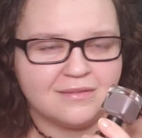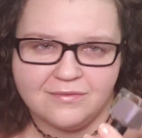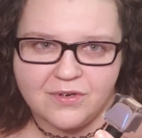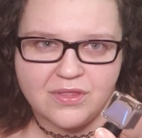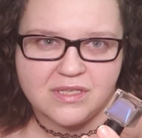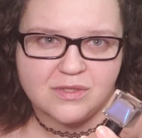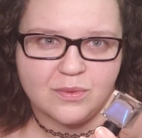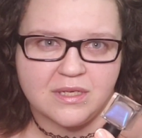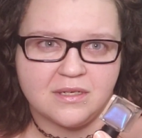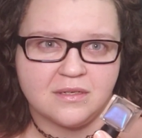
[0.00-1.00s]
for this
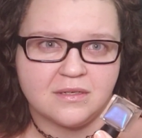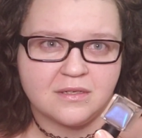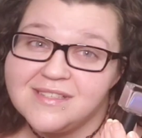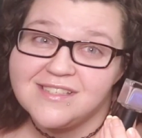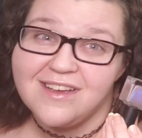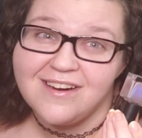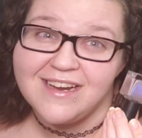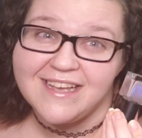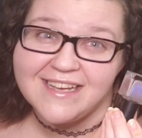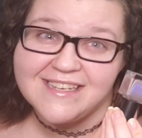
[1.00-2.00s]
one. Sorry,
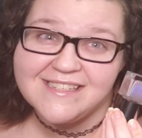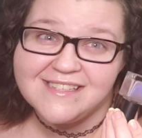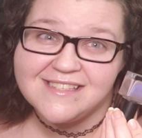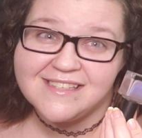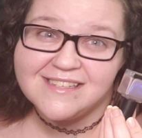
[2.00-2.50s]
guys.